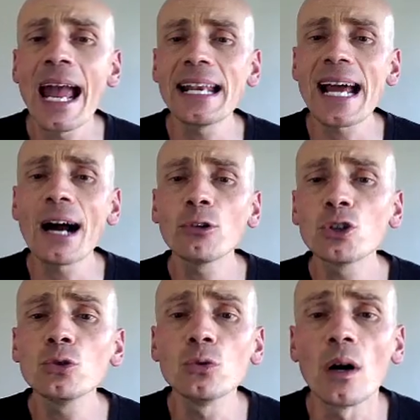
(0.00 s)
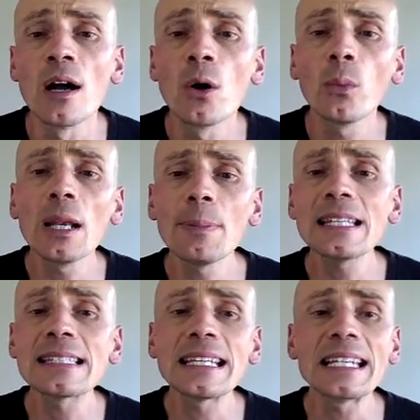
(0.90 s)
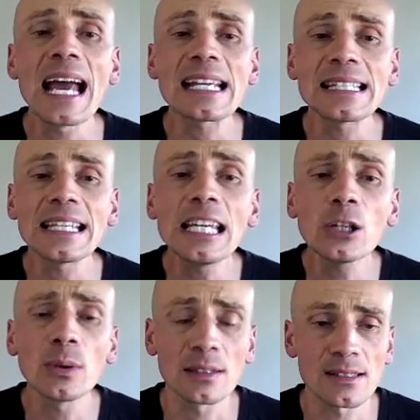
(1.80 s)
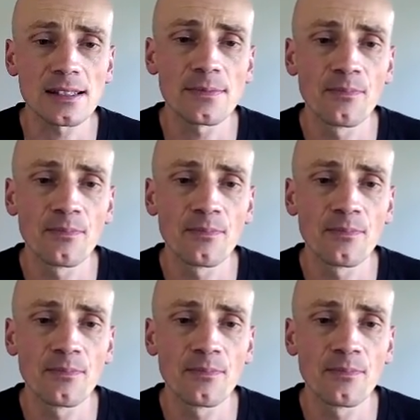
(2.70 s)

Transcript: and how you will be seen as equals.